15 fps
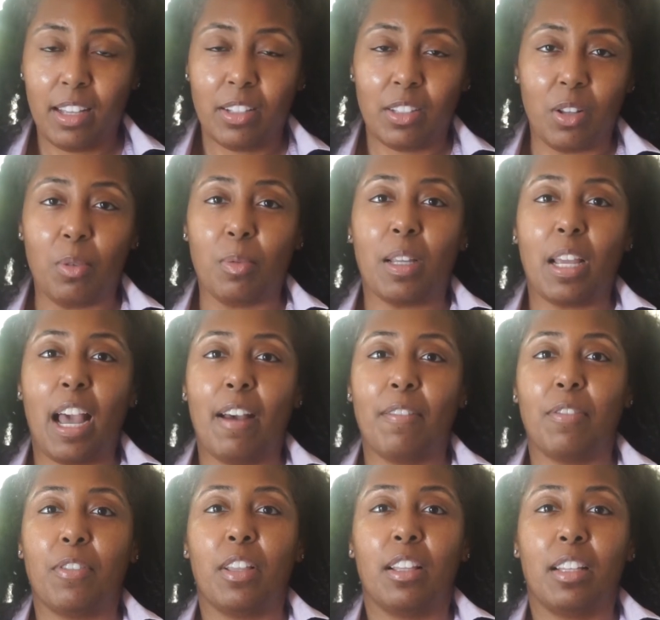So we
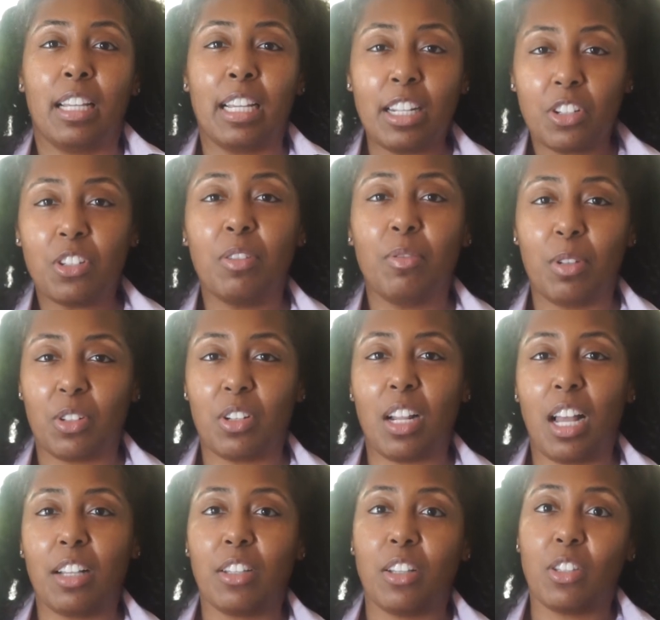have, each division
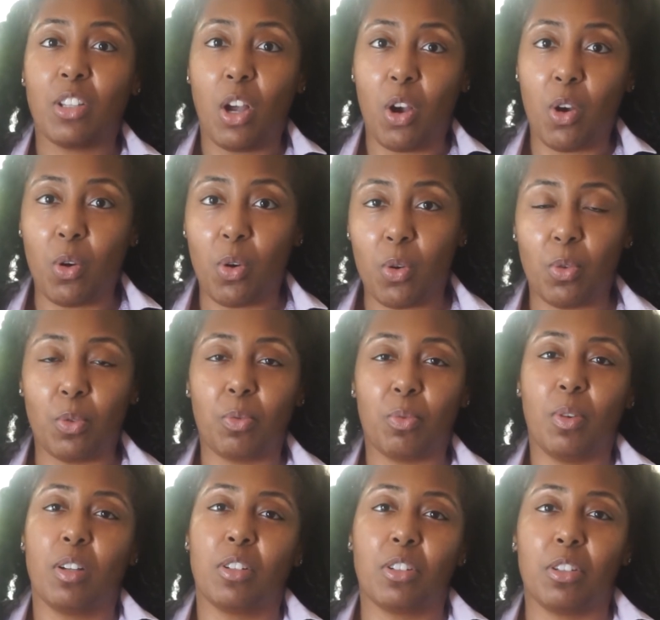has its own
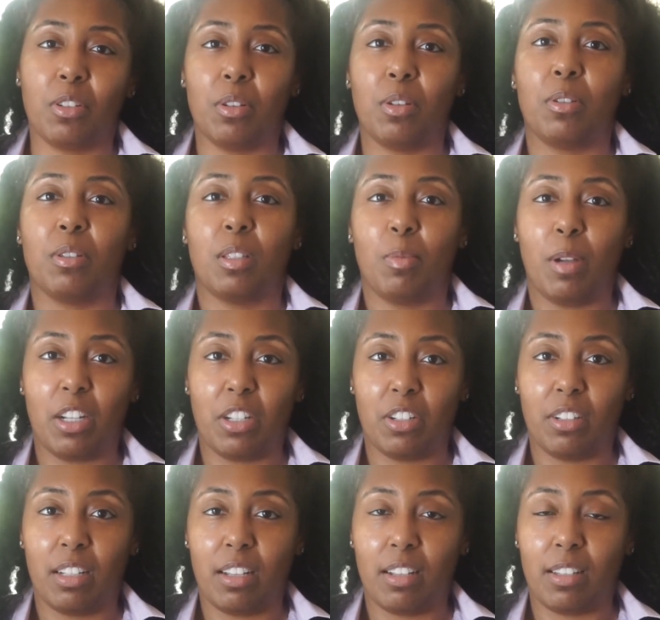functional
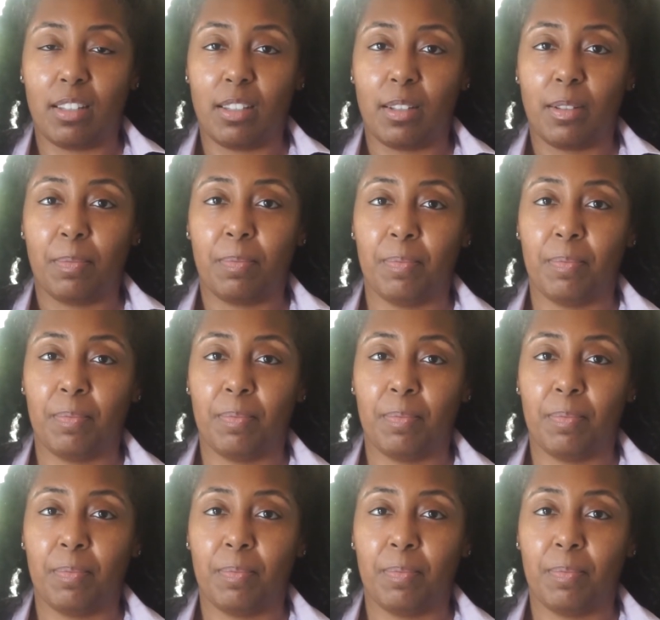specialists.